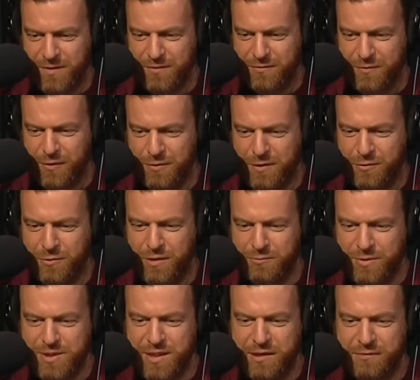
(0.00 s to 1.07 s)
of Harley Quinn,
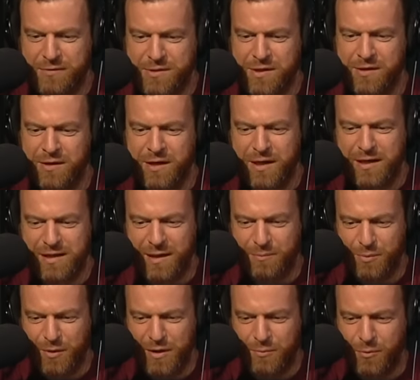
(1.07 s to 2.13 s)
which I never saw, and that
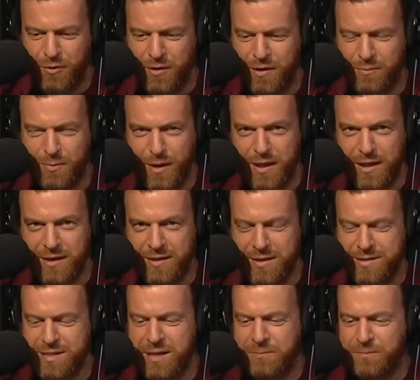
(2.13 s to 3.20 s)
pretty boy, I'm blanking on
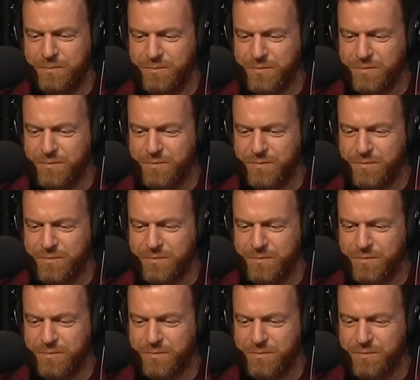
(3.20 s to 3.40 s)
his name,